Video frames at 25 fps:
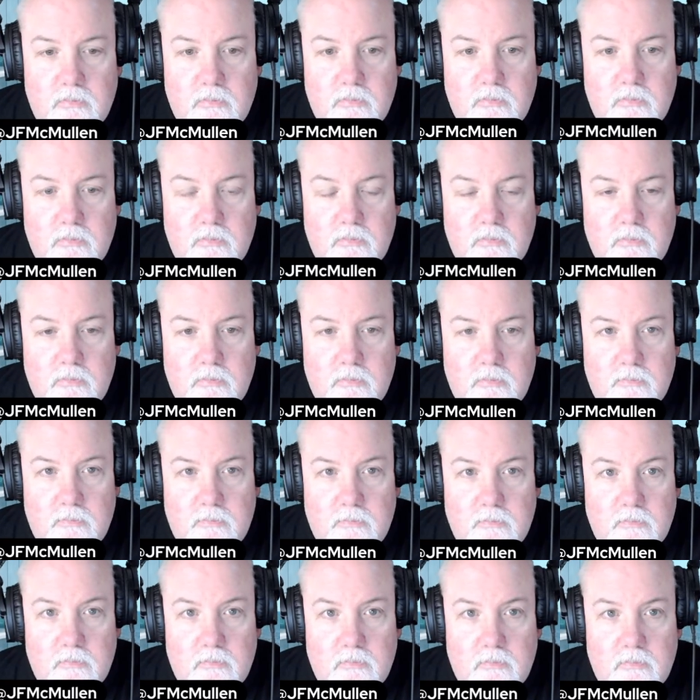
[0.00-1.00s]

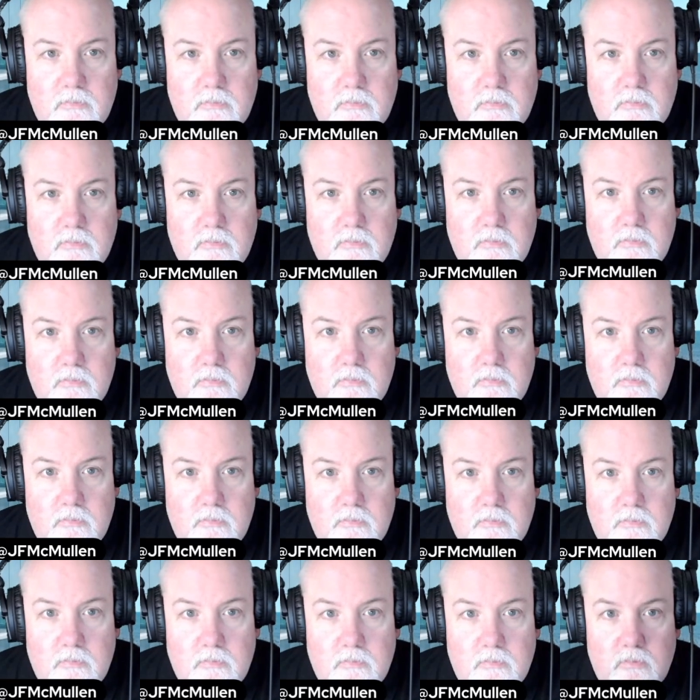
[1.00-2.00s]

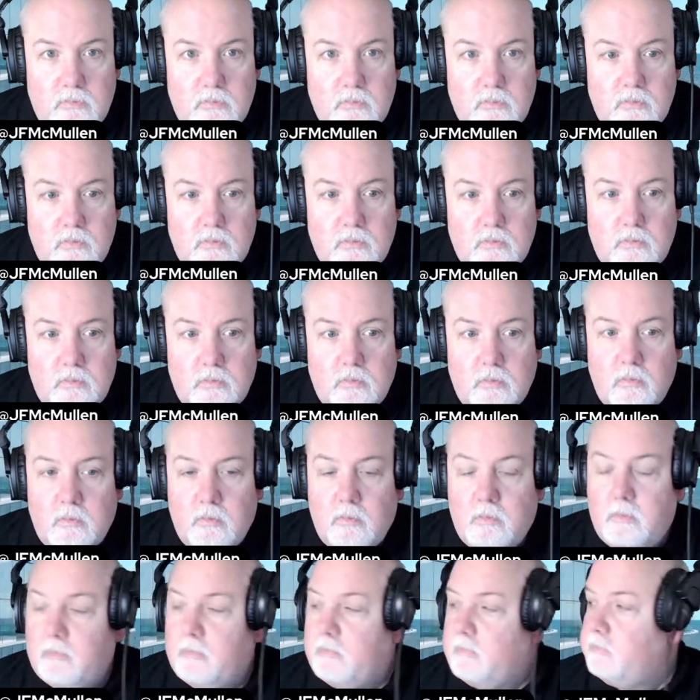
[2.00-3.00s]

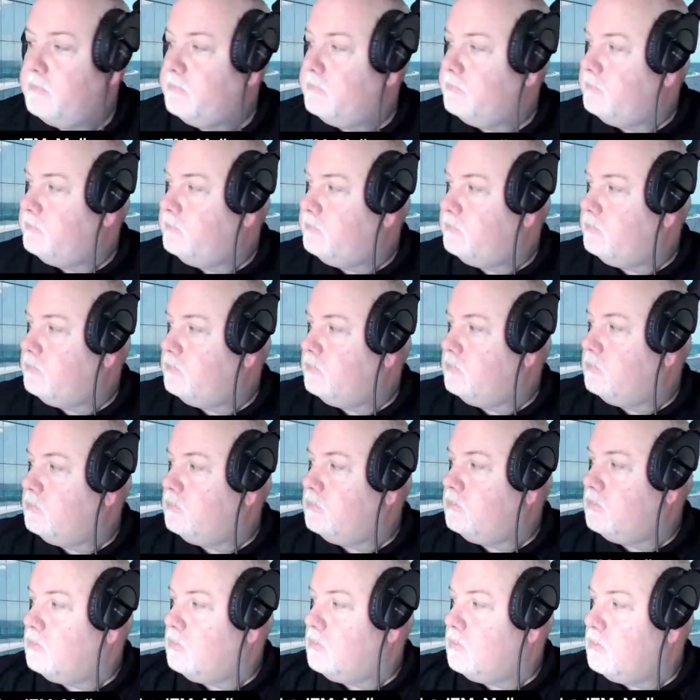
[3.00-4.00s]

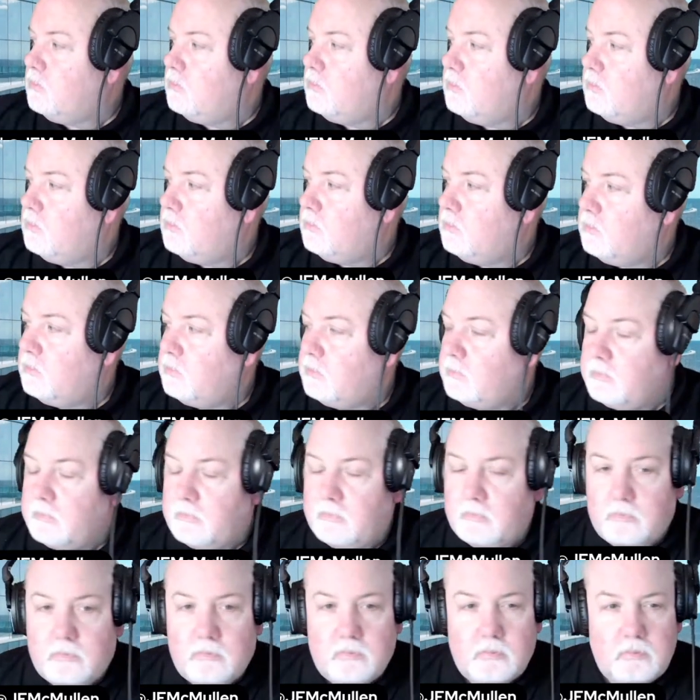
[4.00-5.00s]

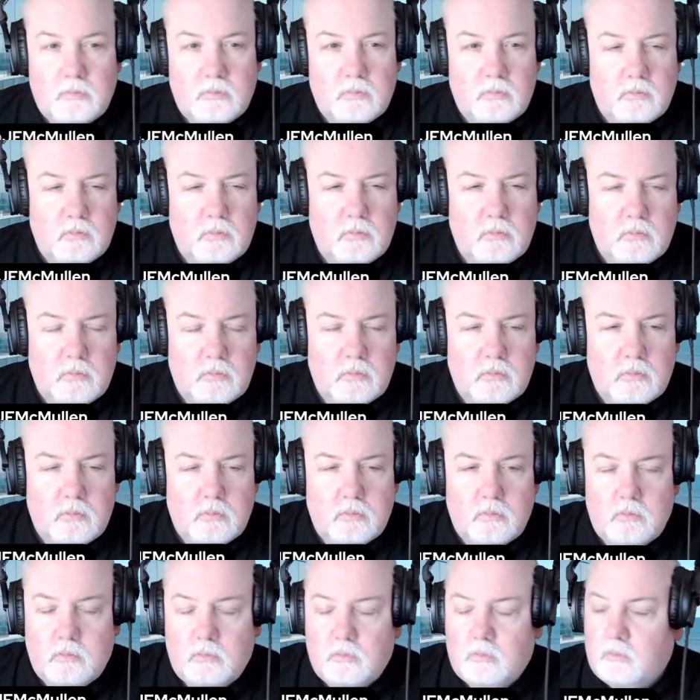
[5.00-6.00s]

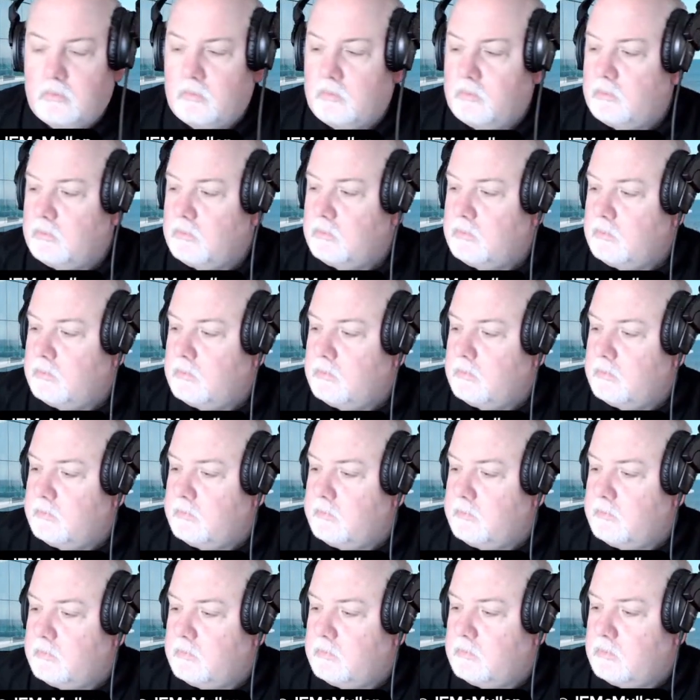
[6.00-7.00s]

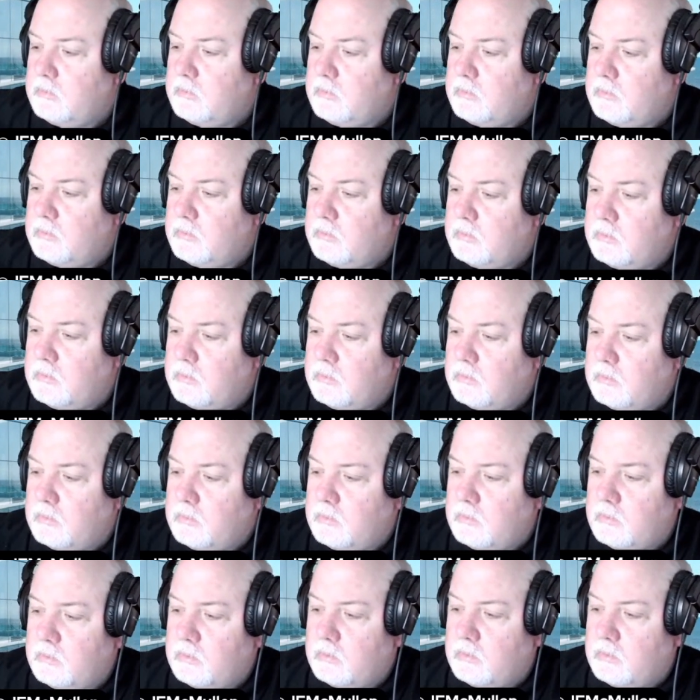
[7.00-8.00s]
(not speaking)